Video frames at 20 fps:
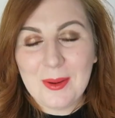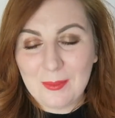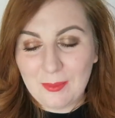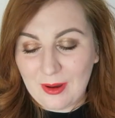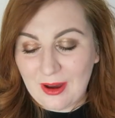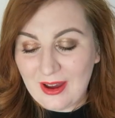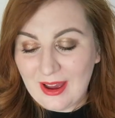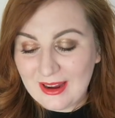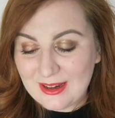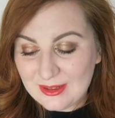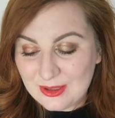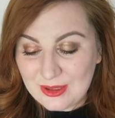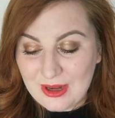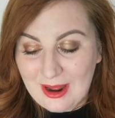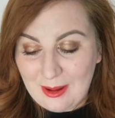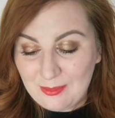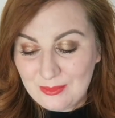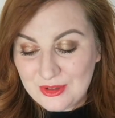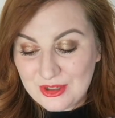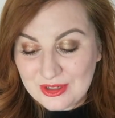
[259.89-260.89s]
But
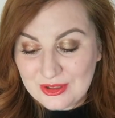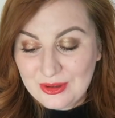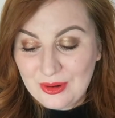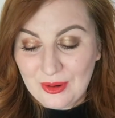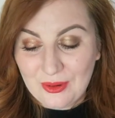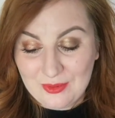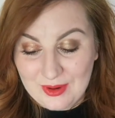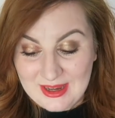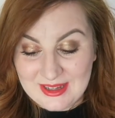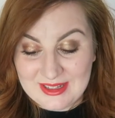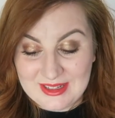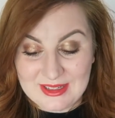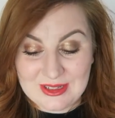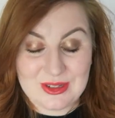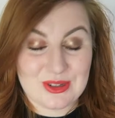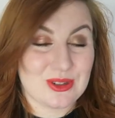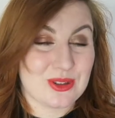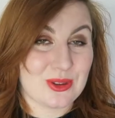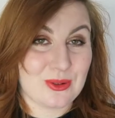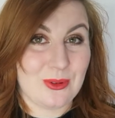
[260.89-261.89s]
I'm just not ready to
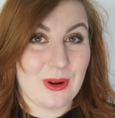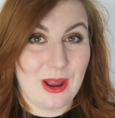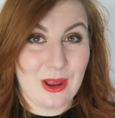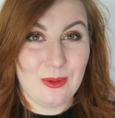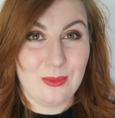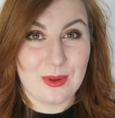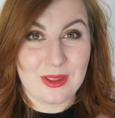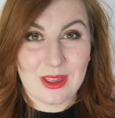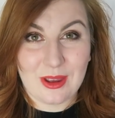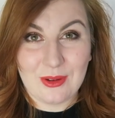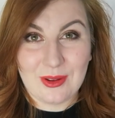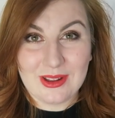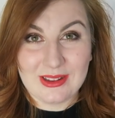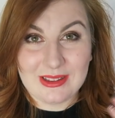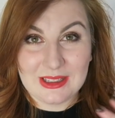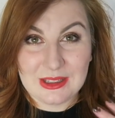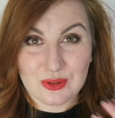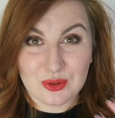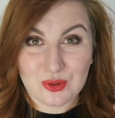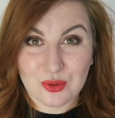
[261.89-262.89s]
just throw it out without at
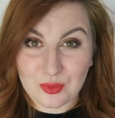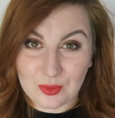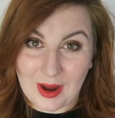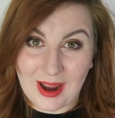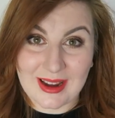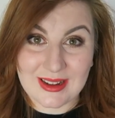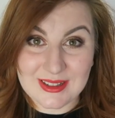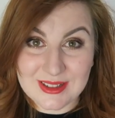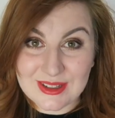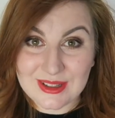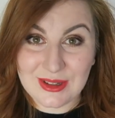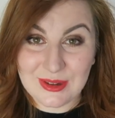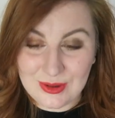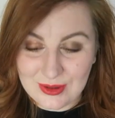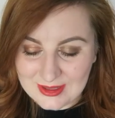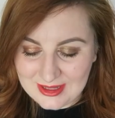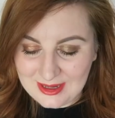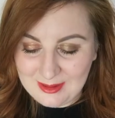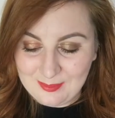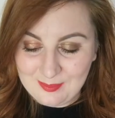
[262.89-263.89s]
least trying to
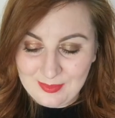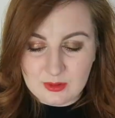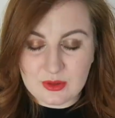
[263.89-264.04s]
use it.